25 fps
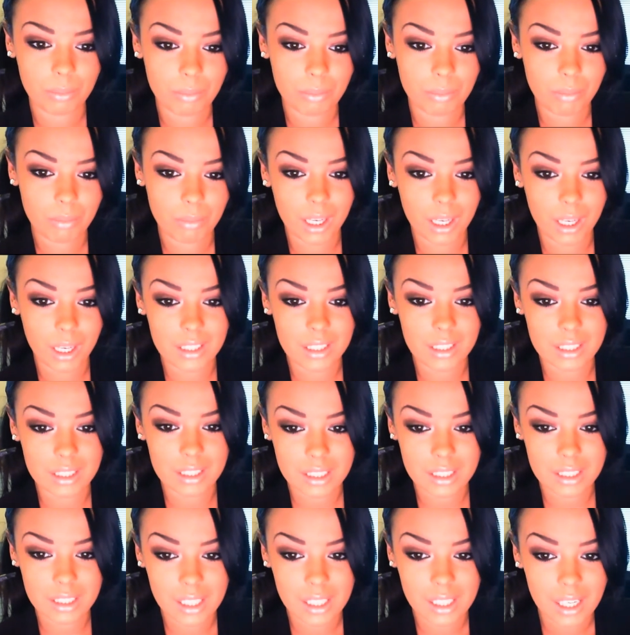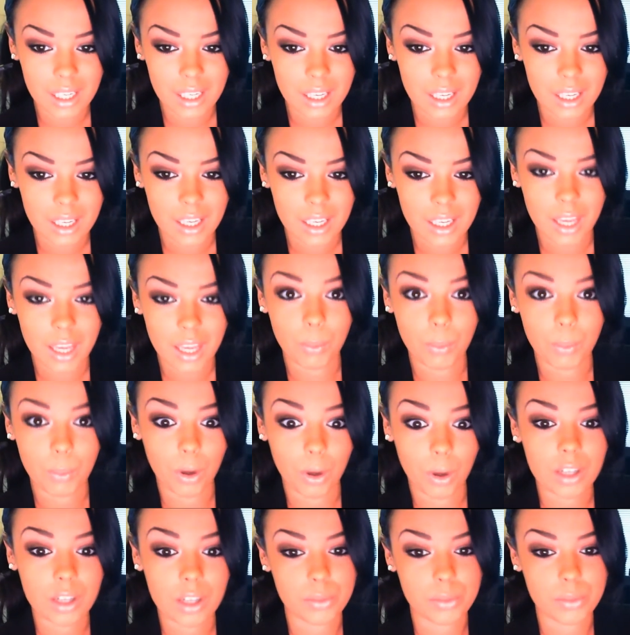because it
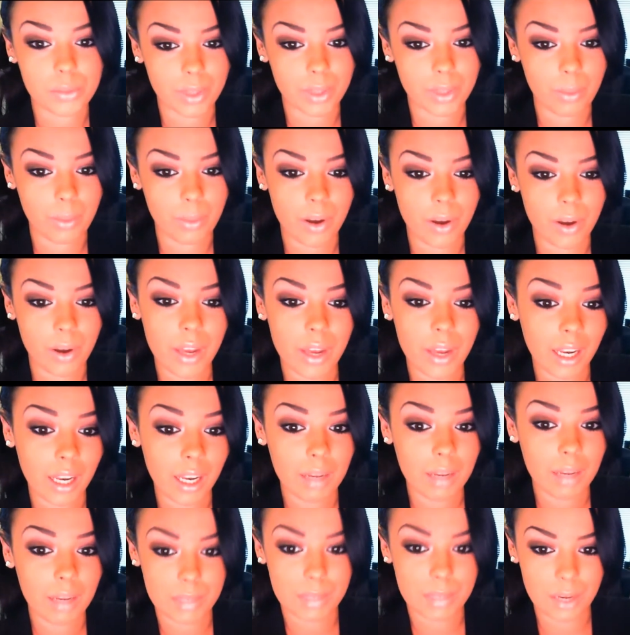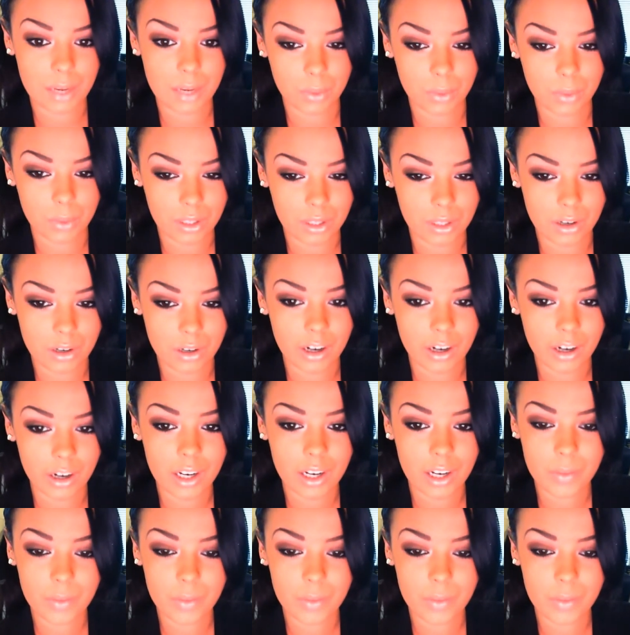works really well and it comes out really dark.